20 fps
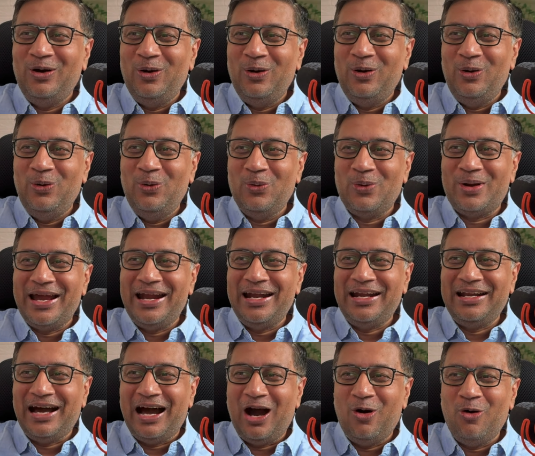Look
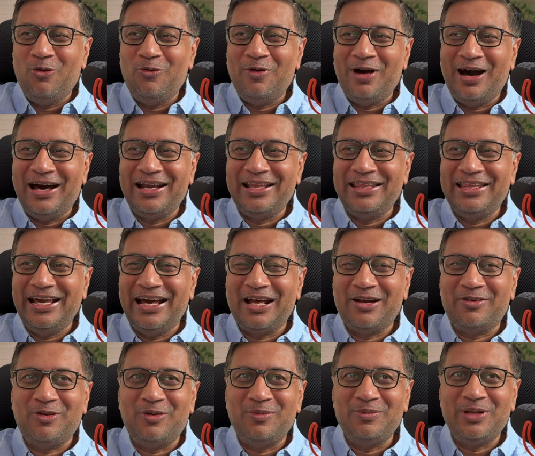at how far they
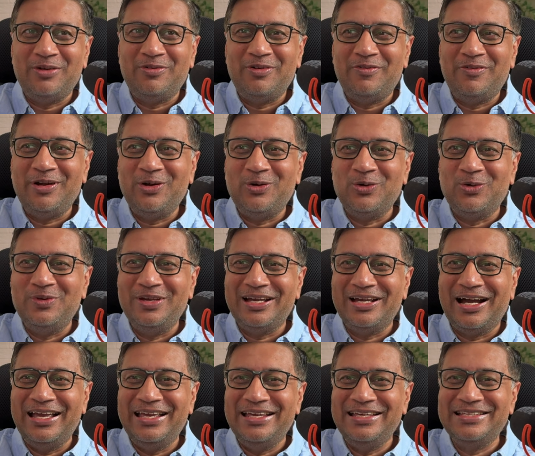are from their 52
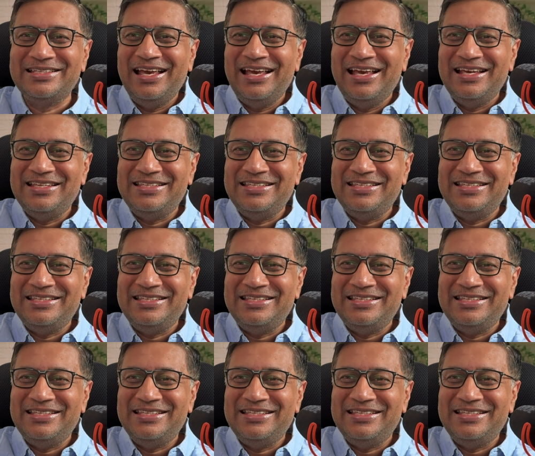week highs.